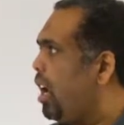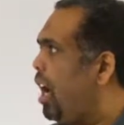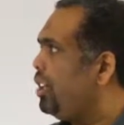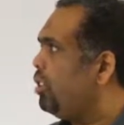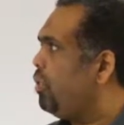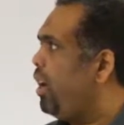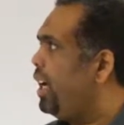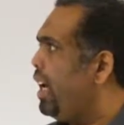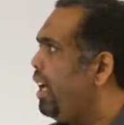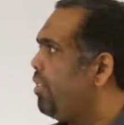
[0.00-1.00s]

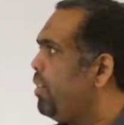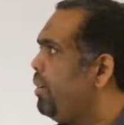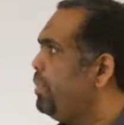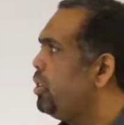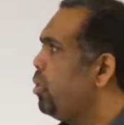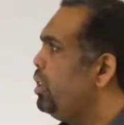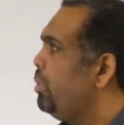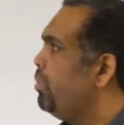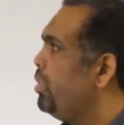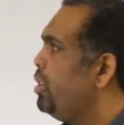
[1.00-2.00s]
identified as
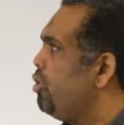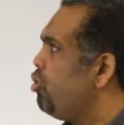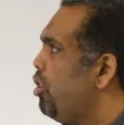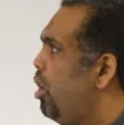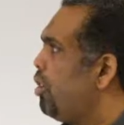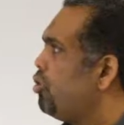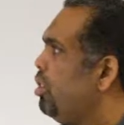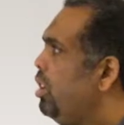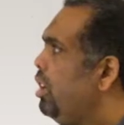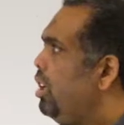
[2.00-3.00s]
petroleum
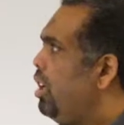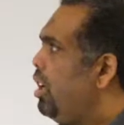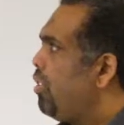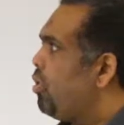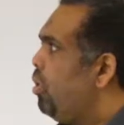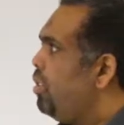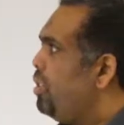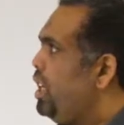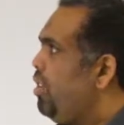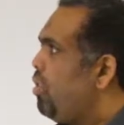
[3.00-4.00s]
discharge. So
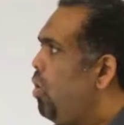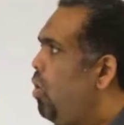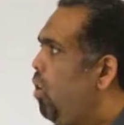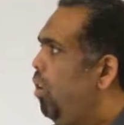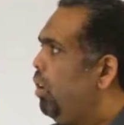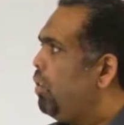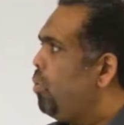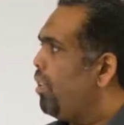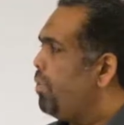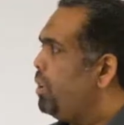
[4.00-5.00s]
these all
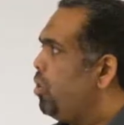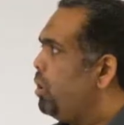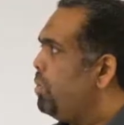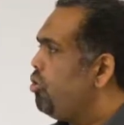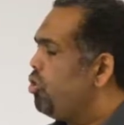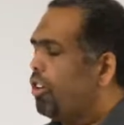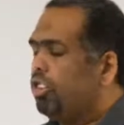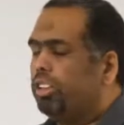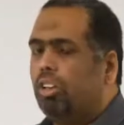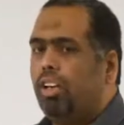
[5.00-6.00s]
was petroleum
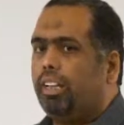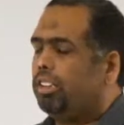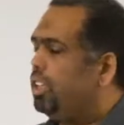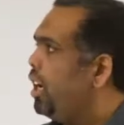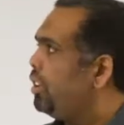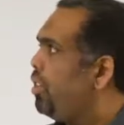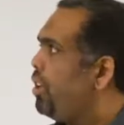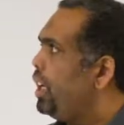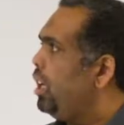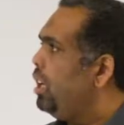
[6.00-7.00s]
discharge until
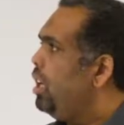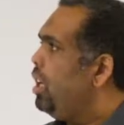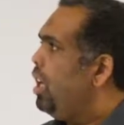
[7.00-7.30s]
1993.